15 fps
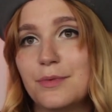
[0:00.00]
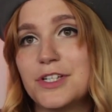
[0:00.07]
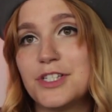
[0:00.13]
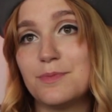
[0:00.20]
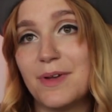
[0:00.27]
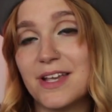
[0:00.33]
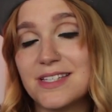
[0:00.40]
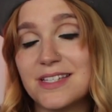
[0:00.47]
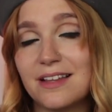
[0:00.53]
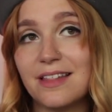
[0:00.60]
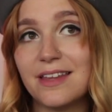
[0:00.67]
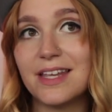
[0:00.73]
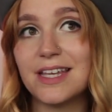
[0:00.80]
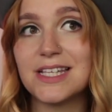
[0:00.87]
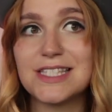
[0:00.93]
which
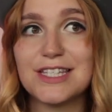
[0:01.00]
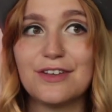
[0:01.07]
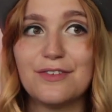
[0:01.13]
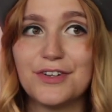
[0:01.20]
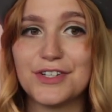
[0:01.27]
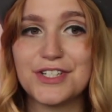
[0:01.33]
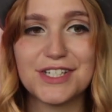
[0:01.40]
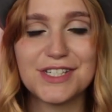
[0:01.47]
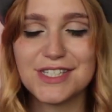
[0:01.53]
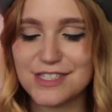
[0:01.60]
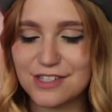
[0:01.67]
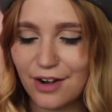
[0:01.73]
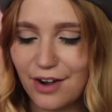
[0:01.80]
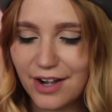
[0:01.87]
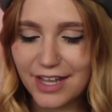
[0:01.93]
basically is if you're just
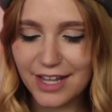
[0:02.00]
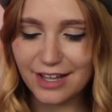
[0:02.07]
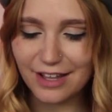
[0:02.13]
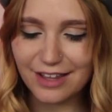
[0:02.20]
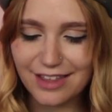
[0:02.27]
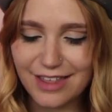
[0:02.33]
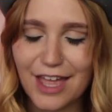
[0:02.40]
starting,